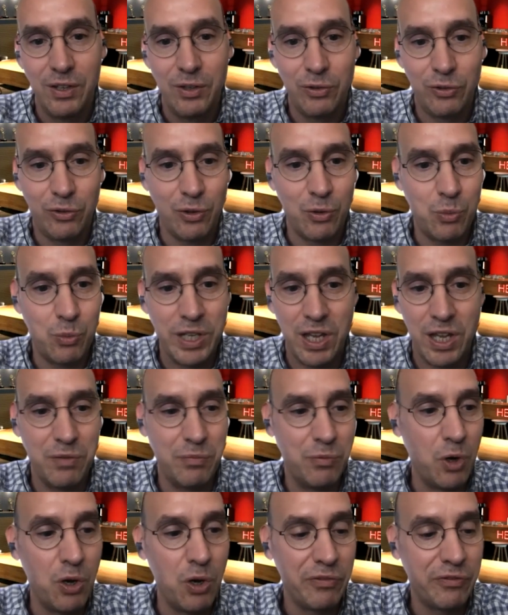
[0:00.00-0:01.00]
So we are
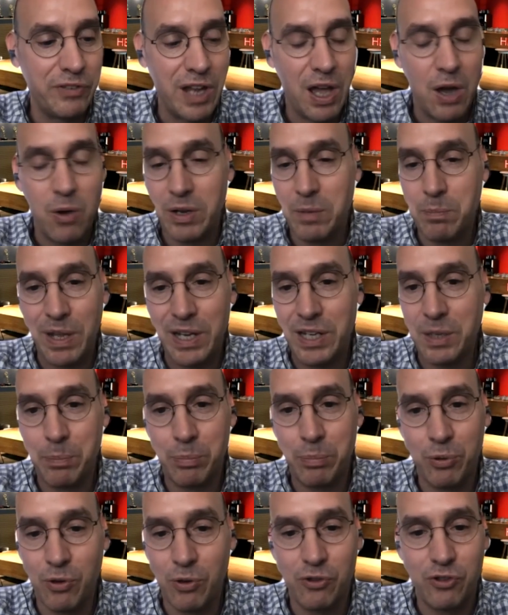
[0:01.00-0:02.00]
involved now in many
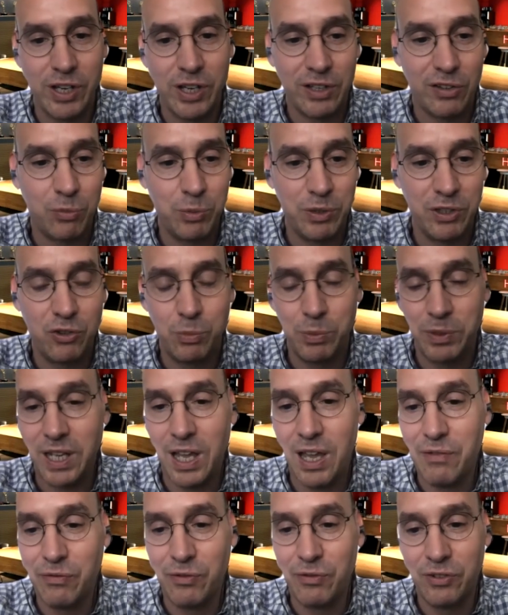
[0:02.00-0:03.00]
projects which we
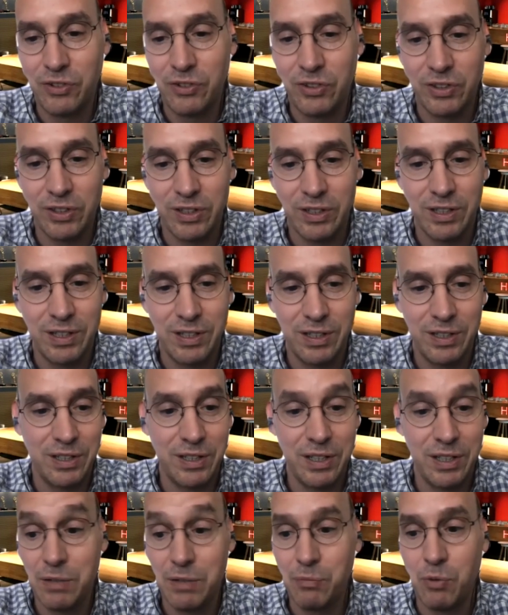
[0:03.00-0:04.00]
haven't
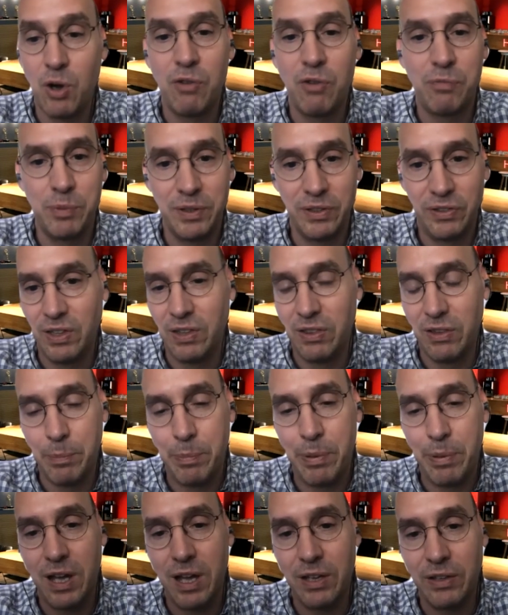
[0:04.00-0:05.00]
involved with in the
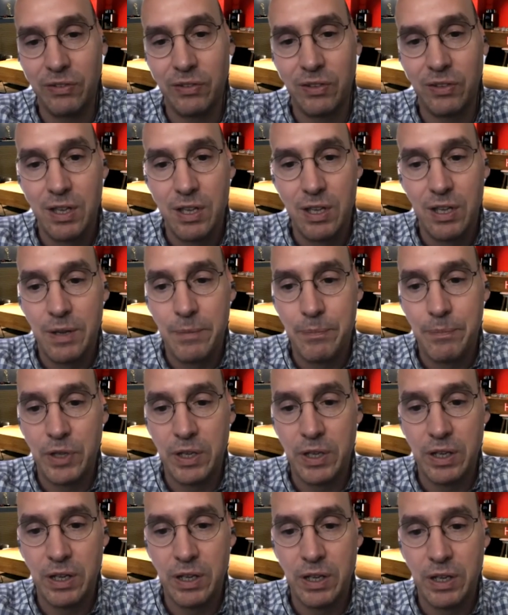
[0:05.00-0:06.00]
past,
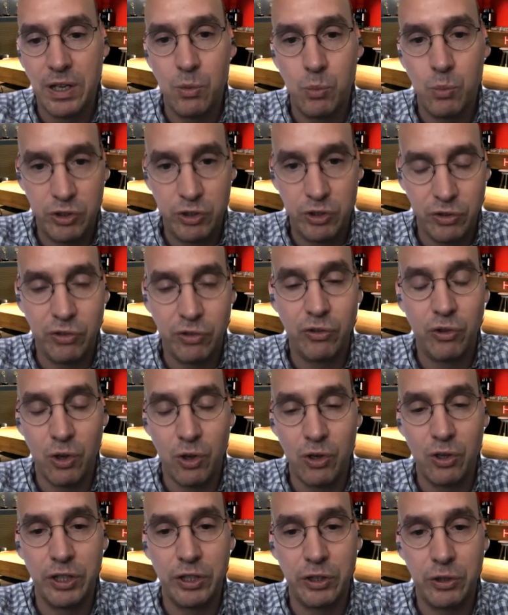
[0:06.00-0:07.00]
which is
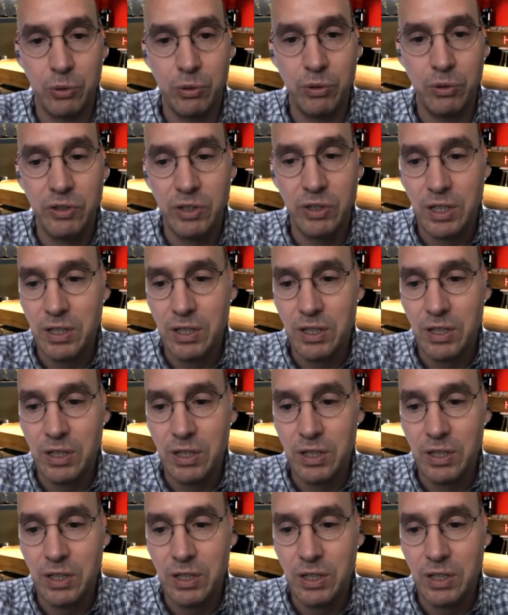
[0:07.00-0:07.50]
certainly good.